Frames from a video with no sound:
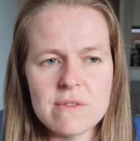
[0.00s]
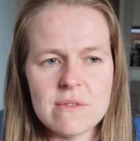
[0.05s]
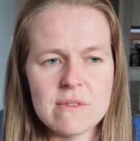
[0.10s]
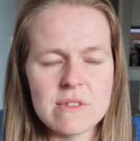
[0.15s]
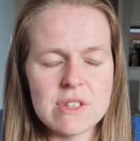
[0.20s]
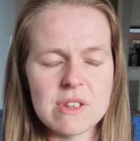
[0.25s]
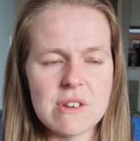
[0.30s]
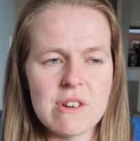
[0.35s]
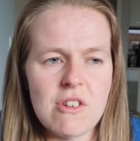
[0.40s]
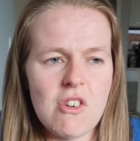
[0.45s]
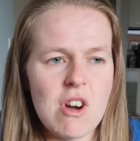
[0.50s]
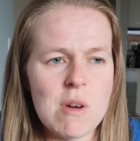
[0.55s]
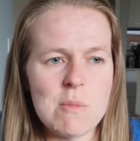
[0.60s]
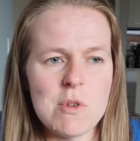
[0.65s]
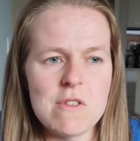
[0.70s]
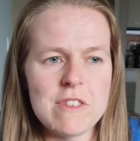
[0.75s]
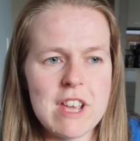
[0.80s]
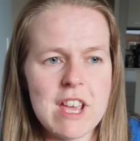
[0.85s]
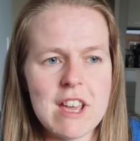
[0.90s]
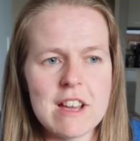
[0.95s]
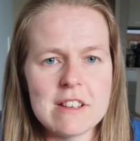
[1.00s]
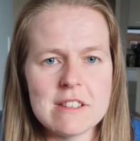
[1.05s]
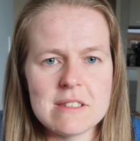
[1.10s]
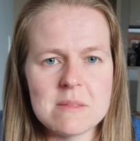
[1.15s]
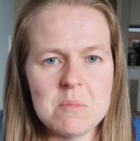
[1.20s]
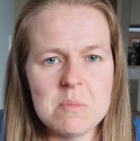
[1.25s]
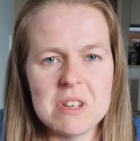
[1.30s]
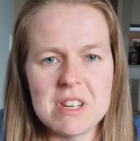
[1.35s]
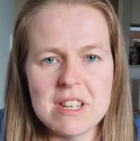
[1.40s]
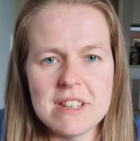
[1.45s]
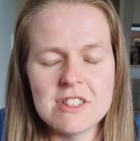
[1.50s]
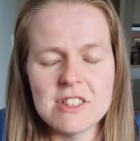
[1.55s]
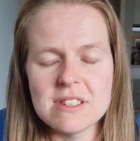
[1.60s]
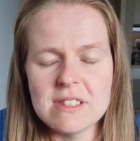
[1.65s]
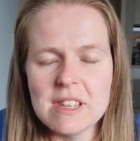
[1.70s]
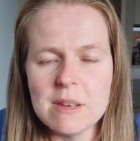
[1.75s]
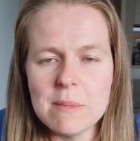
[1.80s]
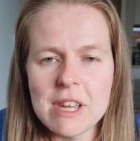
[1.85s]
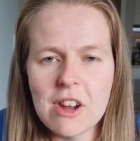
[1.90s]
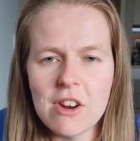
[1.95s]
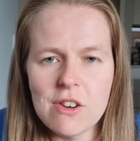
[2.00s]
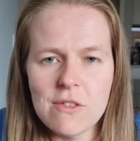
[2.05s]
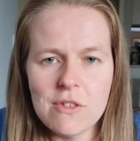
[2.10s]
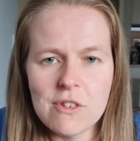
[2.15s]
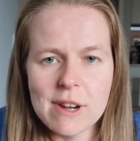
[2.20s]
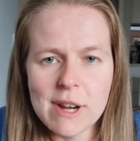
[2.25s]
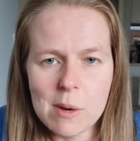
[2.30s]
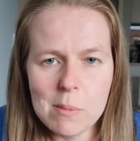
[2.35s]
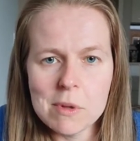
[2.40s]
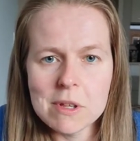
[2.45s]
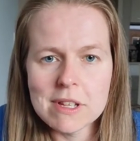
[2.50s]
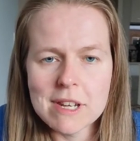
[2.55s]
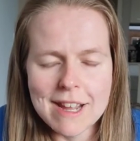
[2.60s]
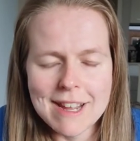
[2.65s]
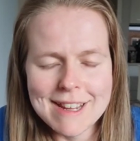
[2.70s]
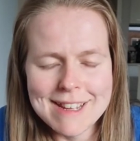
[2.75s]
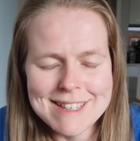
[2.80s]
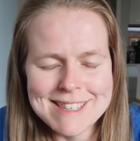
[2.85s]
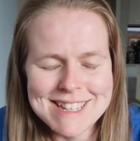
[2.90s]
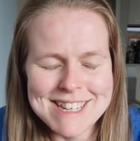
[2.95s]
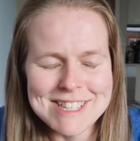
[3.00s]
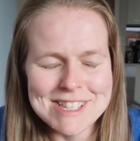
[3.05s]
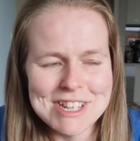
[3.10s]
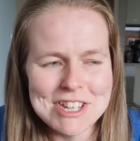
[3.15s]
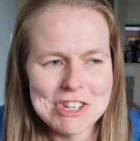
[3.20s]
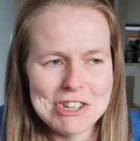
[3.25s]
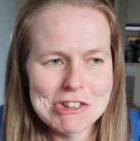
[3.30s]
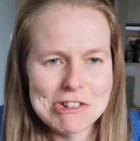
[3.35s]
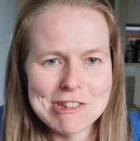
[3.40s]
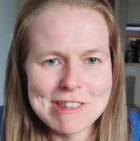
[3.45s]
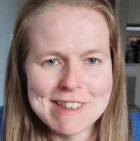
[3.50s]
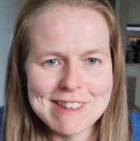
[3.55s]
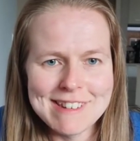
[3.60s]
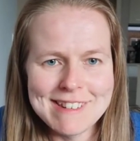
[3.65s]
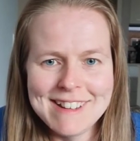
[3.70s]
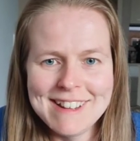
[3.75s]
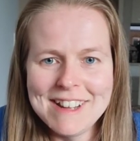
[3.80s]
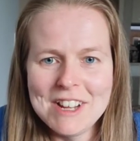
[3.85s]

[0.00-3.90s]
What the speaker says: So I moved house, but he just let me go for a couple of days because he knew that